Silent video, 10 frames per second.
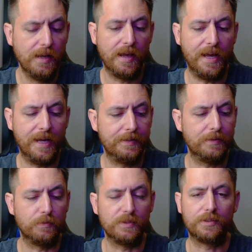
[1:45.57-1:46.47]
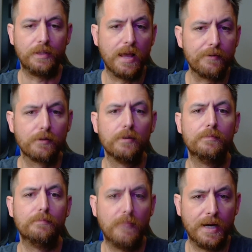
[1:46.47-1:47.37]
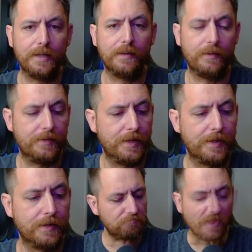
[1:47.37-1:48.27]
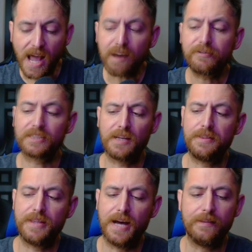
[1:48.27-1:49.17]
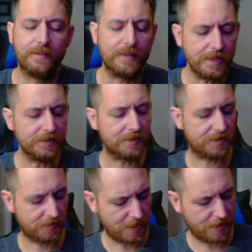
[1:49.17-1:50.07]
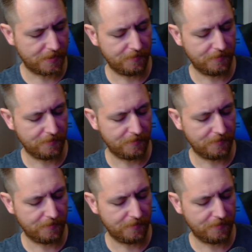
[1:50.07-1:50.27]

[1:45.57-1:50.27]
and it was never my thing. Having said that, these are